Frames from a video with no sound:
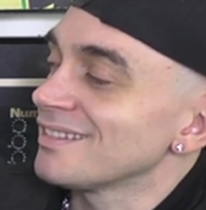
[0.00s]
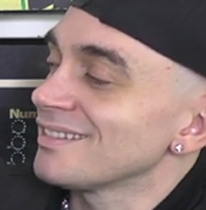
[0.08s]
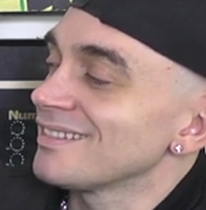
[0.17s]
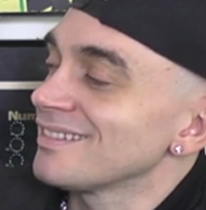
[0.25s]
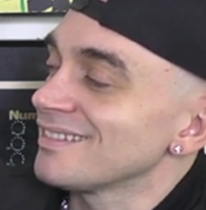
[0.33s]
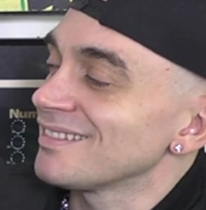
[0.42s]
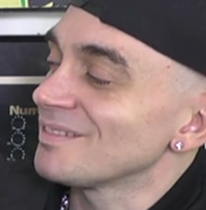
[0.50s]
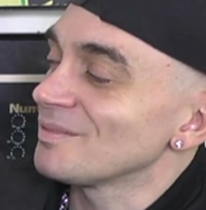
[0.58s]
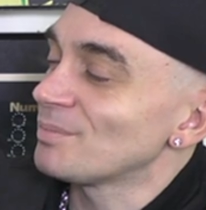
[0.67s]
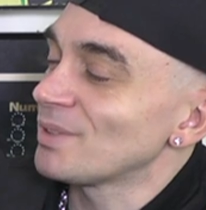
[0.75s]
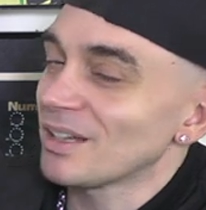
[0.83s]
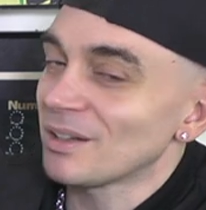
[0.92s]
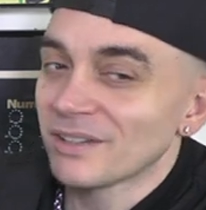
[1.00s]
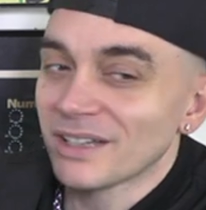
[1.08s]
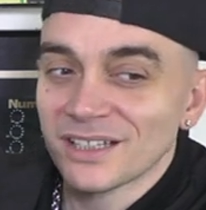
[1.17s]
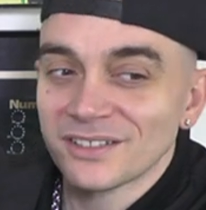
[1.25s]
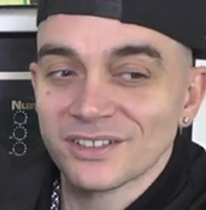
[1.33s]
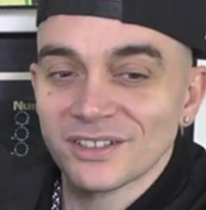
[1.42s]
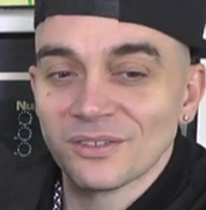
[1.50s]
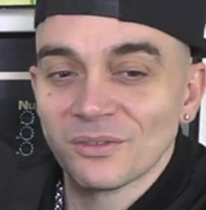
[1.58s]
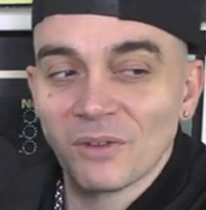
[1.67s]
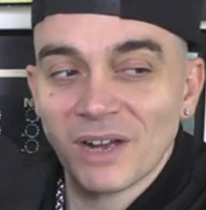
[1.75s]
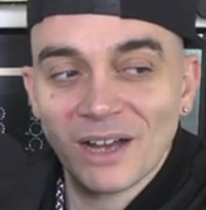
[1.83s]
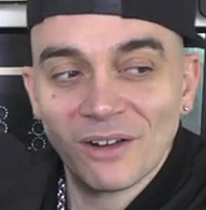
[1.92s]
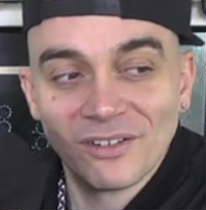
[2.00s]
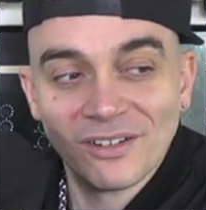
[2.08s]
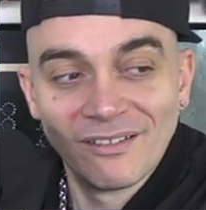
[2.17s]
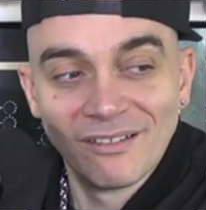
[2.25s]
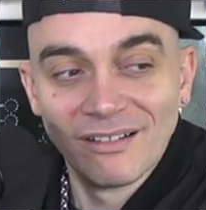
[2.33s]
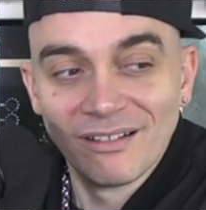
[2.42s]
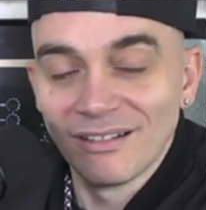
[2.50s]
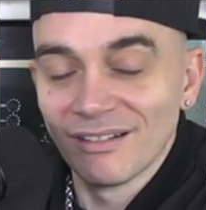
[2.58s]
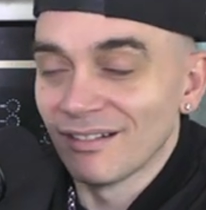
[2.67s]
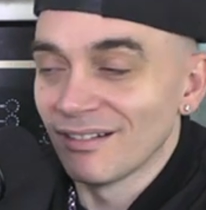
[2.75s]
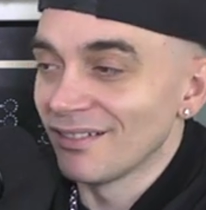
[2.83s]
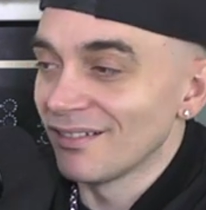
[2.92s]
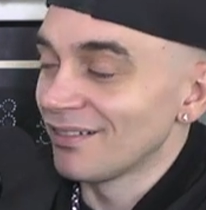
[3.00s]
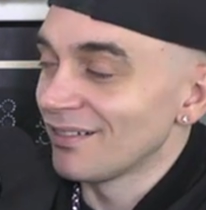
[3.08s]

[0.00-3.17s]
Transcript: Mm. Big up Ganja! Wow. We hit White